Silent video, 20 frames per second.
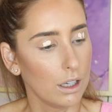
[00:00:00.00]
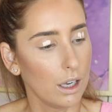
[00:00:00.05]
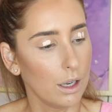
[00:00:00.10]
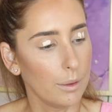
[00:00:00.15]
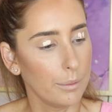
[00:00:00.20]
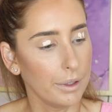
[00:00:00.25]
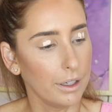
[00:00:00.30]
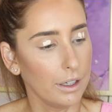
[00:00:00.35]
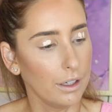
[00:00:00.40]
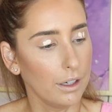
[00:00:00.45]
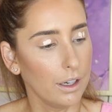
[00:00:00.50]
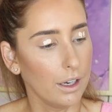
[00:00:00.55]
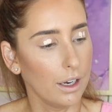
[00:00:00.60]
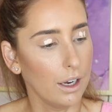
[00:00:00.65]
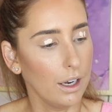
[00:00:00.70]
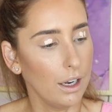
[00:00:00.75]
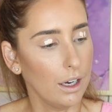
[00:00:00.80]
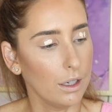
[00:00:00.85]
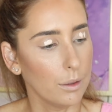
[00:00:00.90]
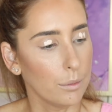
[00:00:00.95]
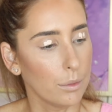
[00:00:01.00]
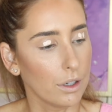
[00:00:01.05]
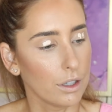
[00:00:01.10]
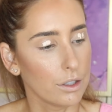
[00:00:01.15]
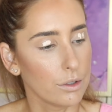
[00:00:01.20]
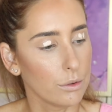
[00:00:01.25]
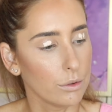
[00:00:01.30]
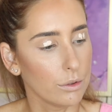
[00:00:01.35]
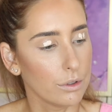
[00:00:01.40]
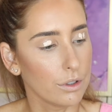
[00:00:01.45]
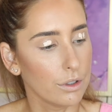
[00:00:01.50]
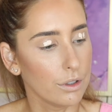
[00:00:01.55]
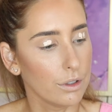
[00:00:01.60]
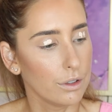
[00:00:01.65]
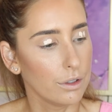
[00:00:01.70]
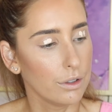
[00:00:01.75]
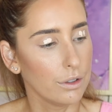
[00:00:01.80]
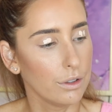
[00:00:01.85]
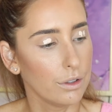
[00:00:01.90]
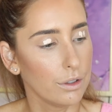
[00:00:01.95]
I mean, any brush will do.
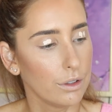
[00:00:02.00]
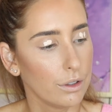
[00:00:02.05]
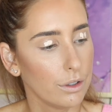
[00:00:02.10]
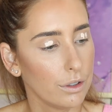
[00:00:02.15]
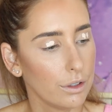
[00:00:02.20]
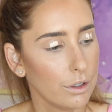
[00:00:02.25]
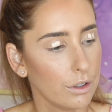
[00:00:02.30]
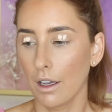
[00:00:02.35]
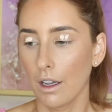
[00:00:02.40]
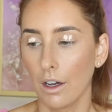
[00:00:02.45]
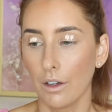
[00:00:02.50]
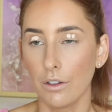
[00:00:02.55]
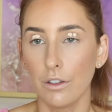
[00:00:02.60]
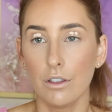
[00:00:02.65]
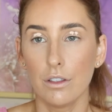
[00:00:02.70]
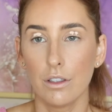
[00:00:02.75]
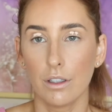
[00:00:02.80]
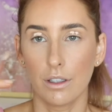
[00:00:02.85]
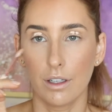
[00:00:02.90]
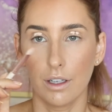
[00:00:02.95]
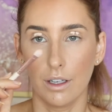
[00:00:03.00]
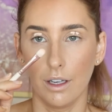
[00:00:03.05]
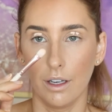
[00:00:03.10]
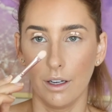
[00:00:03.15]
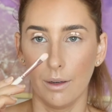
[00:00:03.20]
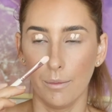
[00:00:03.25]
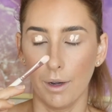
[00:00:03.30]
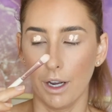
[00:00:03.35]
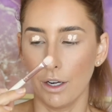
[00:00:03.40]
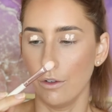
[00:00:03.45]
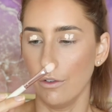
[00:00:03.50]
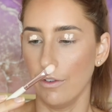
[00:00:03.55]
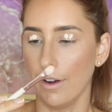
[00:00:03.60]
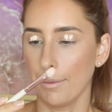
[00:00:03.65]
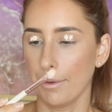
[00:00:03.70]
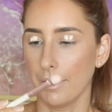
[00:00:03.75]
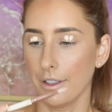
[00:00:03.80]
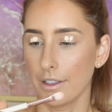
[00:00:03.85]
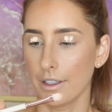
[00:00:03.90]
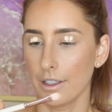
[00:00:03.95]
I'll use my
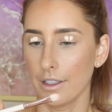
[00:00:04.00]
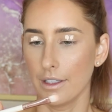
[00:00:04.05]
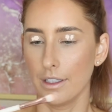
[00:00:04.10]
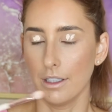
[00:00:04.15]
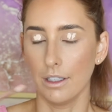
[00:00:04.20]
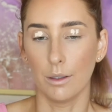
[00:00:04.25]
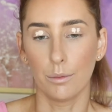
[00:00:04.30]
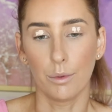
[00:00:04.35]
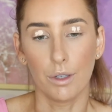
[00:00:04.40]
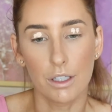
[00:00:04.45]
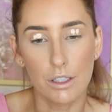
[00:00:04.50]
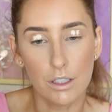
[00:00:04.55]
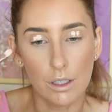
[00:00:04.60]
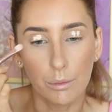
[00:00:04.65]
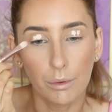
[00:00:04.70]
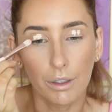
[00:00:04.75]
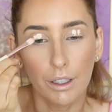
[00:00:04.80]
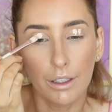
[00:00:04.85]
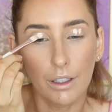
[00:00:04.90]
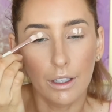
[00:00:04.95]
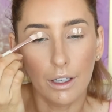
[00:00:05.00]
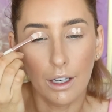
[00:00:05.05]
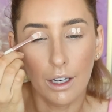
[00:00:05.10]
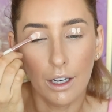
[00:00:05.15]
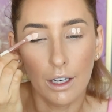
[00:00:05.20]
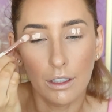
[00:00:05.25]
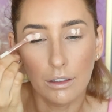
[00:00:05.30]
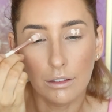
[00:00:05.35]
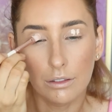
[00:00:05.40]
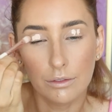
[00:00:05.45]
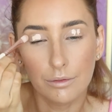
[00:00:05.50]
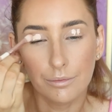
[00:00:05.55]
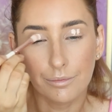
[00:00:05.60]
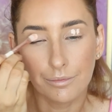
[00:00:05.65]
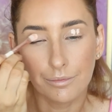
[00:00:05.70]
Fabulous concealer brush to blend it out,